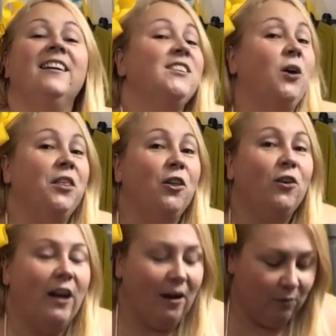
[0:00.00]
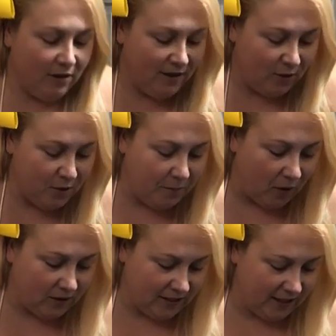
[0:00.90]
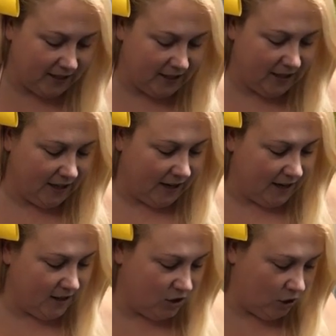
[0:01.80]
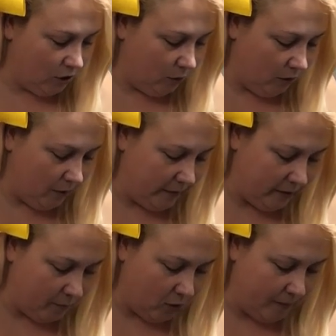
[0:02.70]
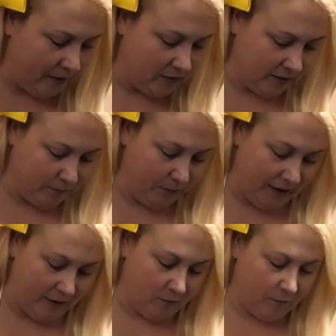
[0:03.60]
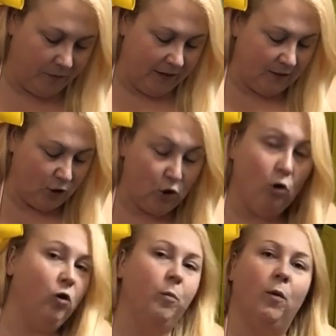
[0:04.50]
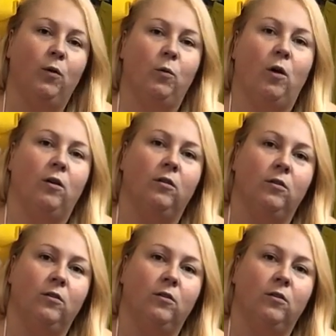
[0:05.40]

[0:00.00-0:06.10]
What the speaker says: So I thought I would unbox it and show you all a bit more about it. Now, it's a chalkboard one.